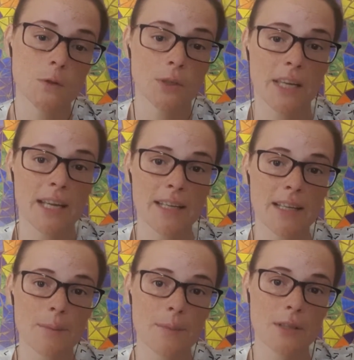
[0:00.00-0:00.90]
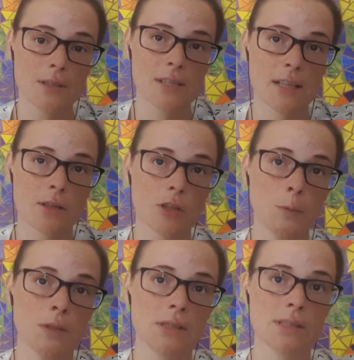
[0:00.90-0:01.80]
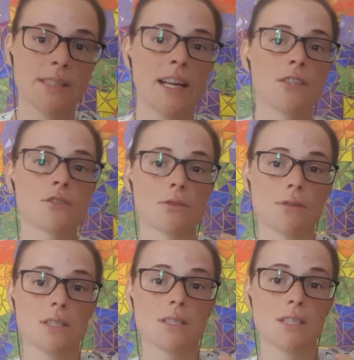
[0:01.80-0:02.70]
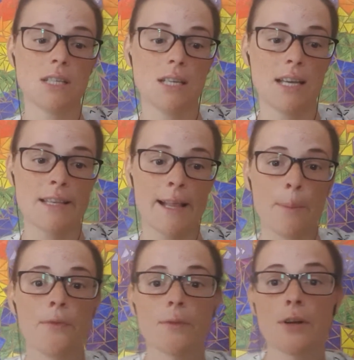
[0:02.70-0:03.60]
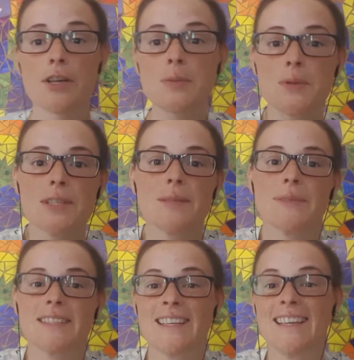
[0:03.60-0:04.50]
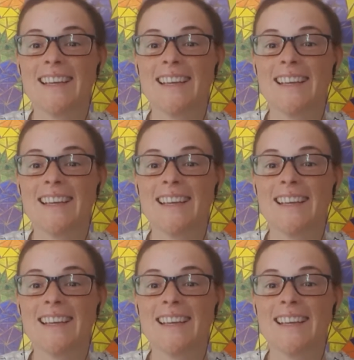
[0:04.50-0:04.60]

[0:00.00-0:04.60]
okay then, because yeah, the hospital is there, so she has help from the hospital, but